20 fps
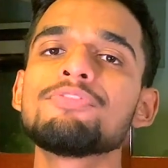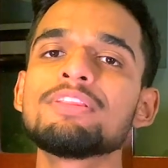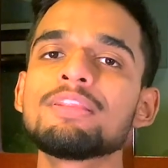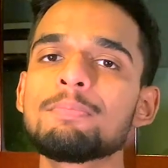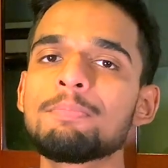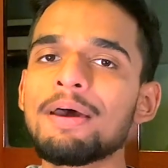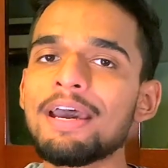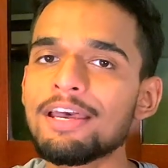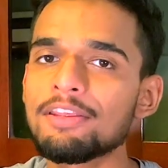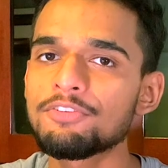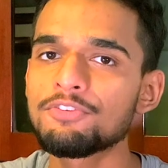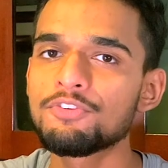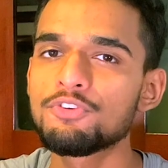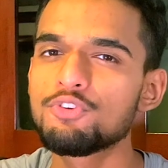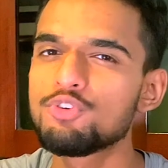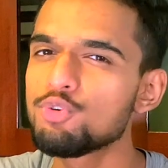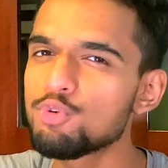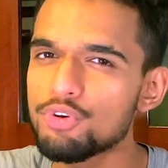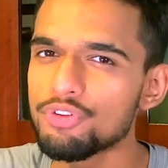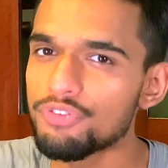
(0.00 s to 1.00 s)
in the past
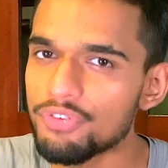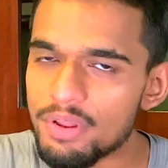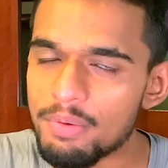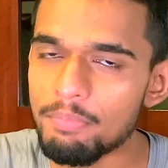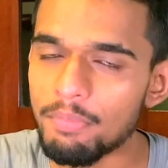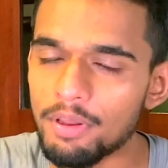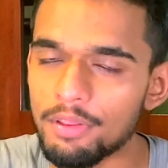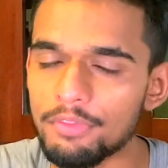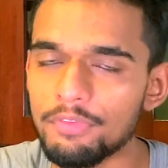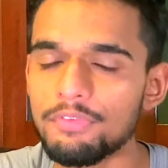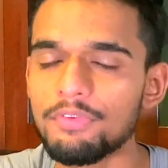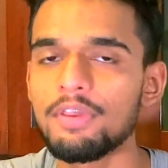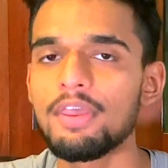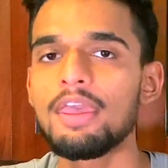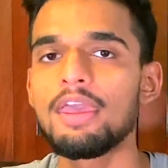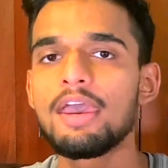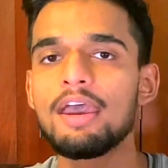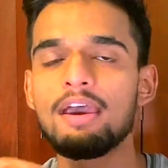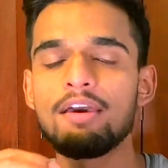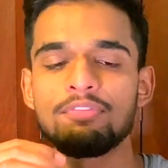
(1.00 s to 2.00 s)
2 to 3 months,
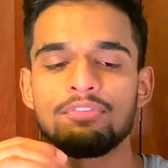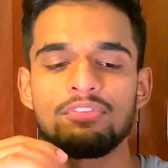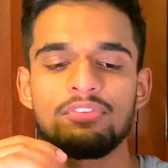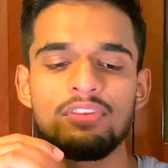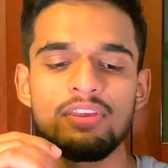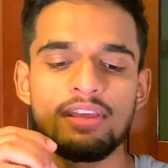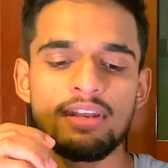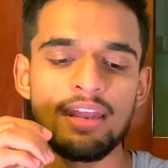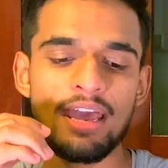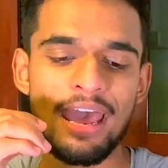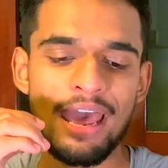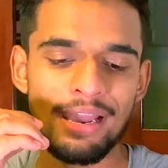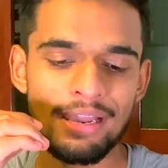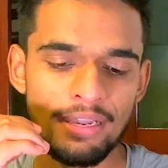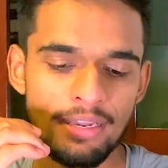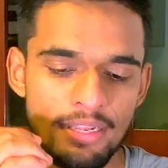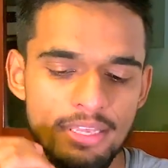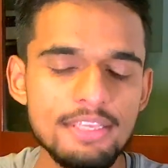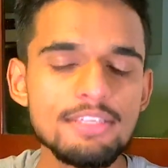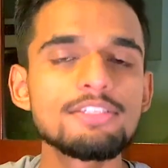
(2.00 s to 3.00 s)
have seen at
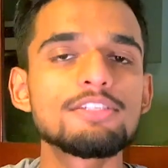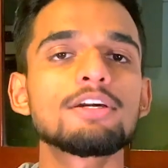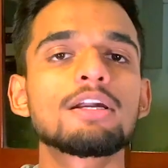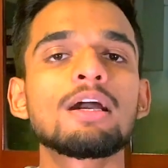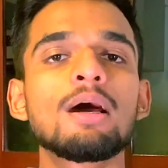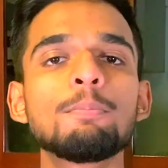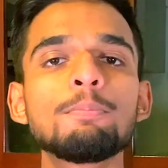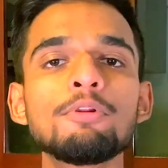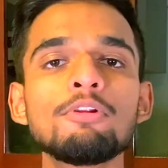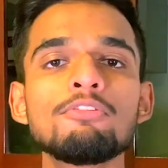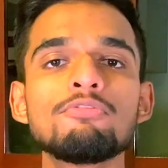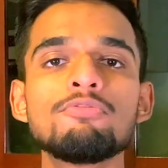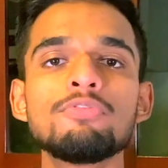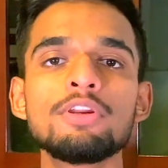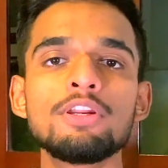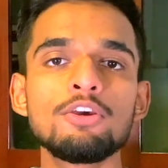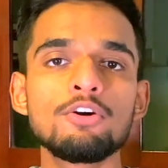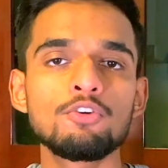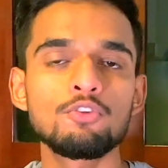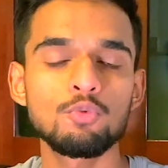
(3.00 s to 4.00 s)
least a couple of
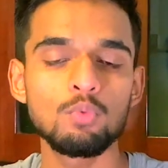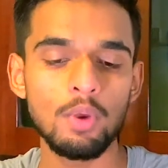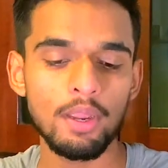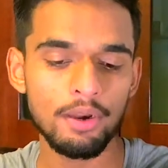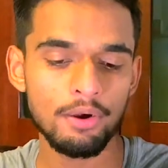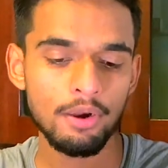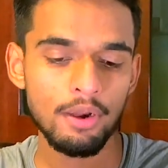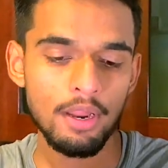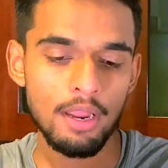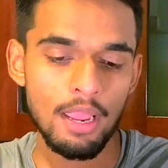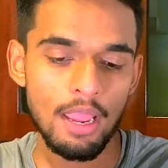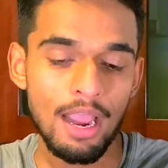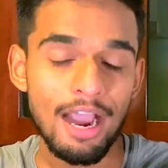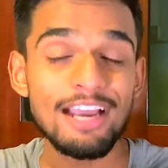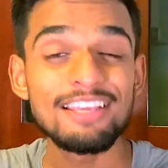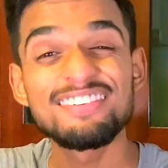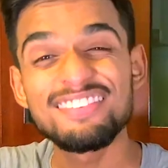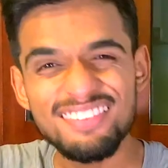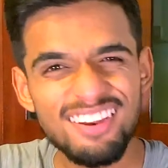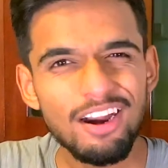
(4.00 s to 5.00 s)
videos where
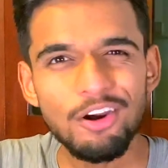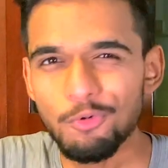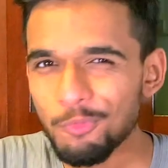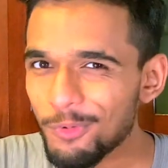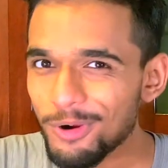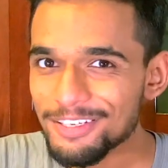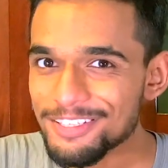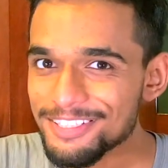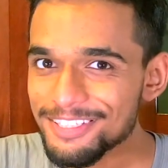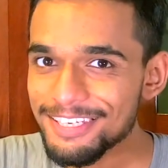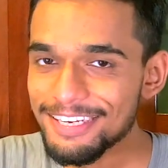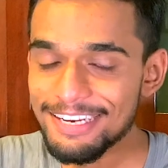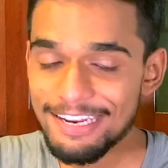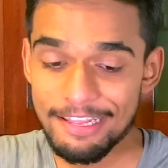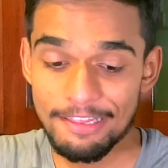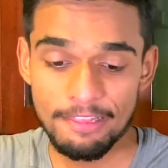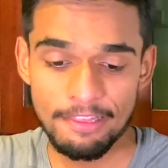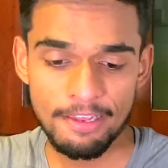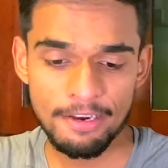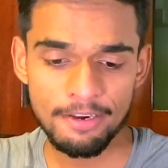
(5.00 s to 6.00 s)
I start watching it
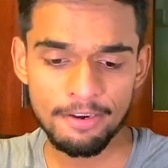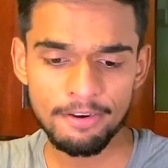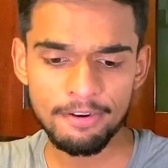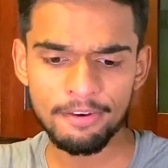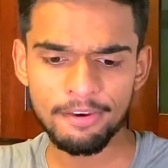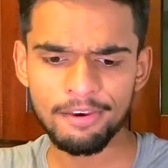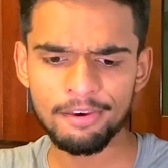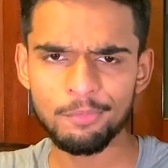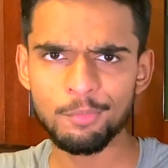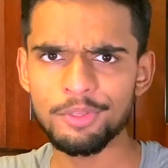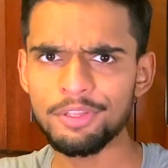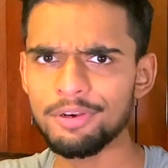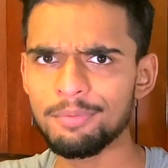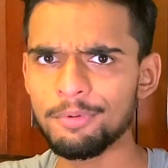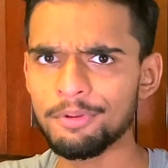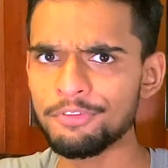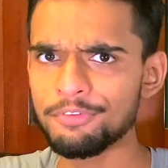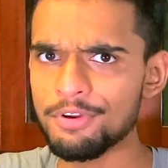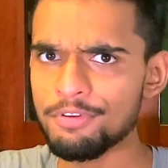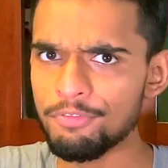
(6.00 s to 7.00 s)
and then within
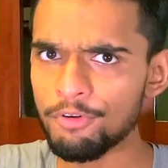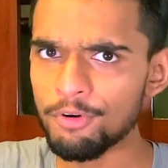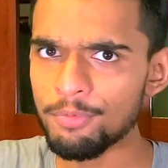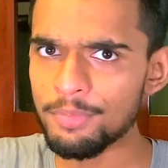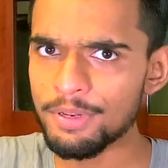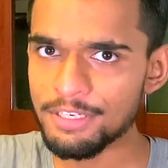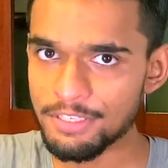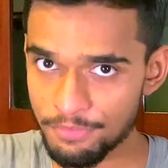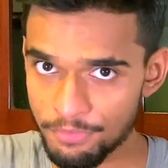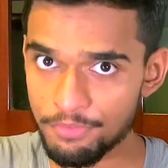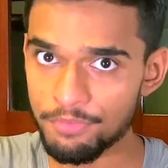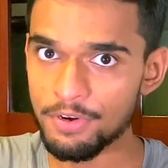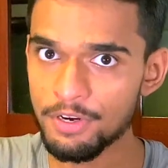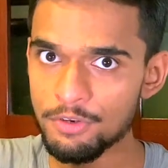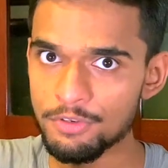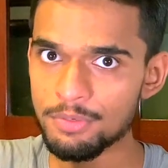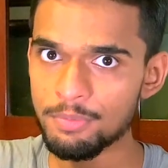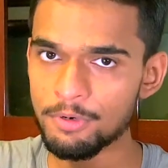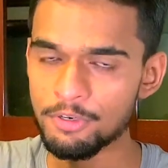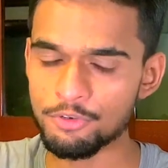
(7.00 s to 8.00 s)
about 3-4 minutes, this
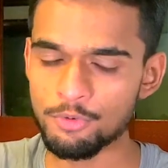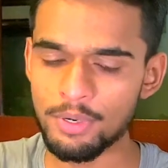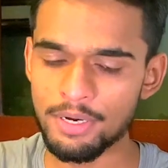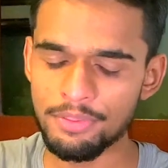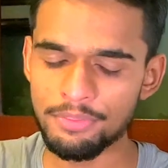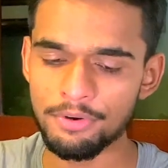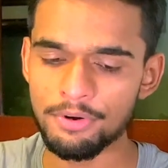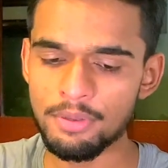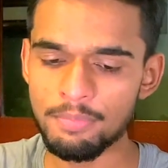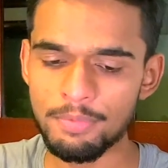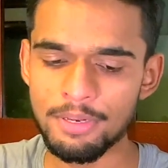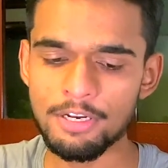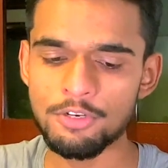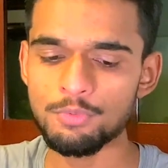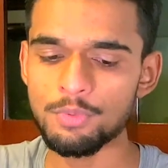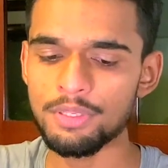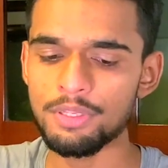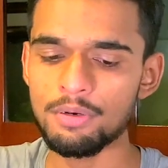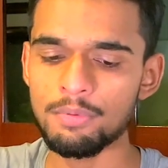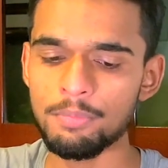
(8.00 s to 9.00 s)
video is about 20-30 minutes,
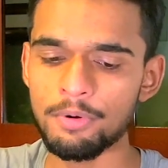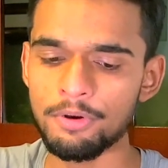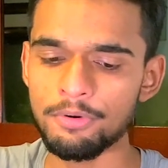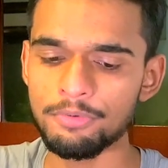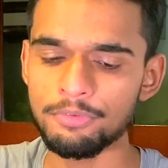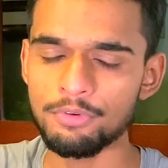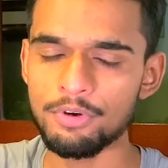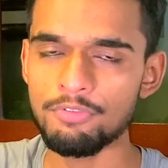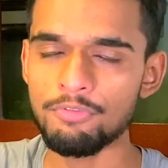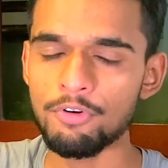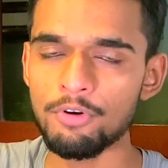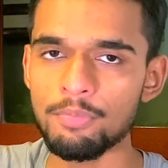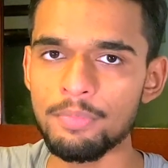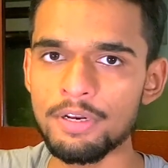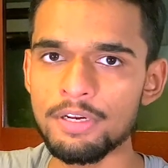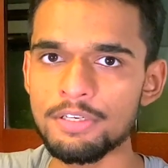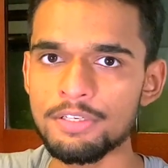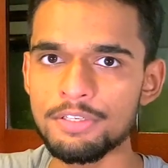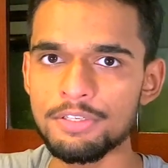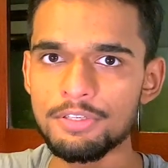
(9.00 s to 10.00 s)
within about 3-4
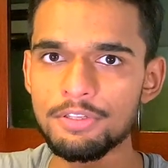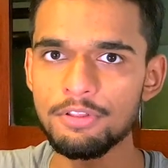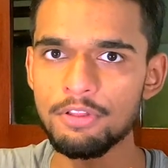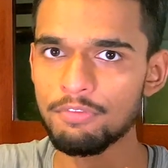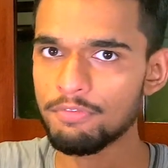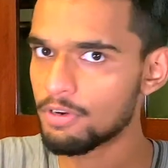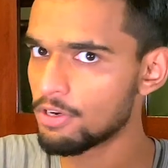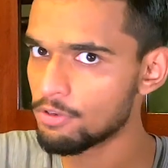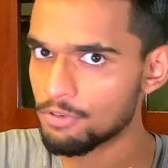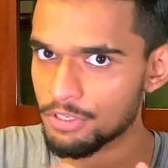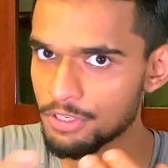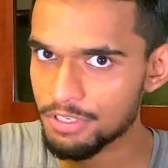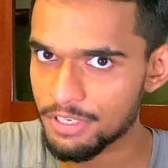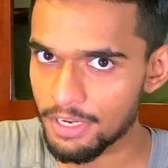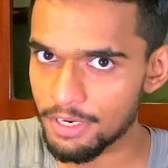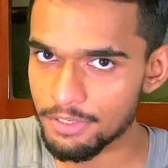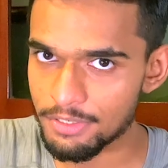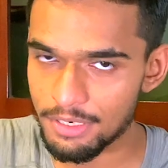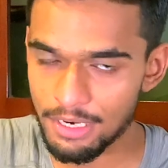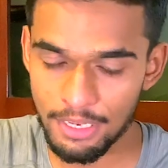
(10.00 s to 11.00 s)
minutes, the video just
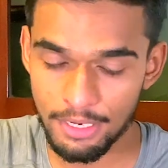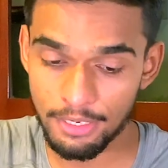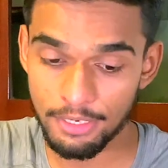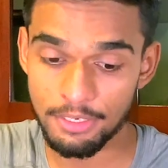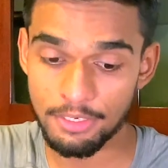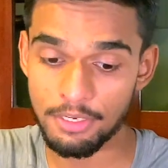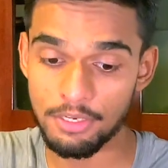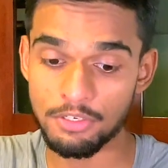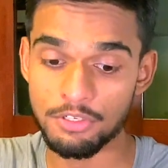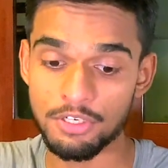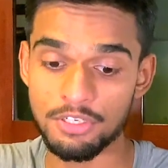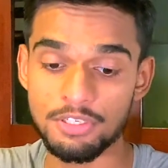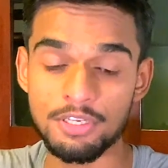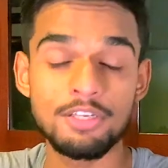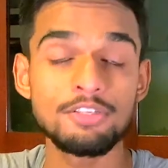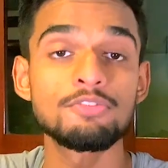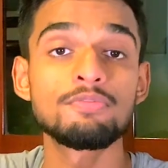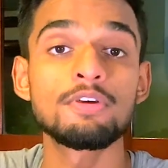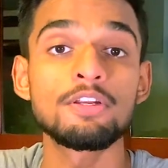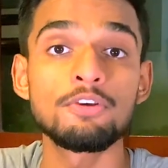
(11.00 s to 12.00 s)
ends. Like it just
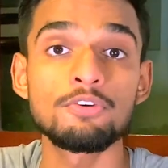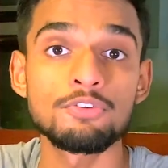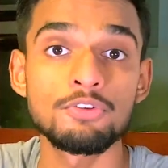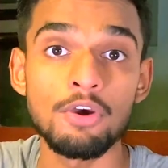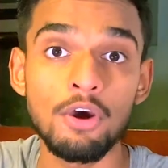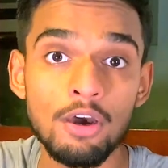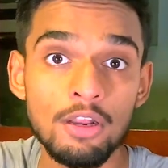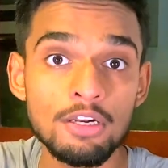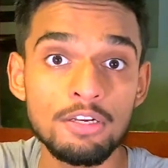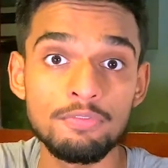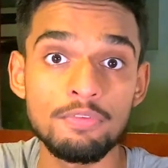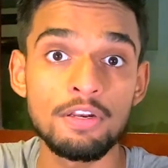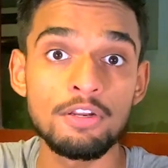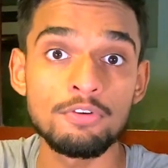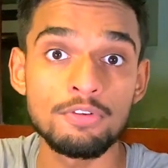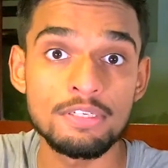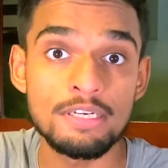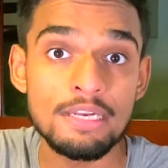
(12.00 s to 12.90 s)
says the video is gone and the video is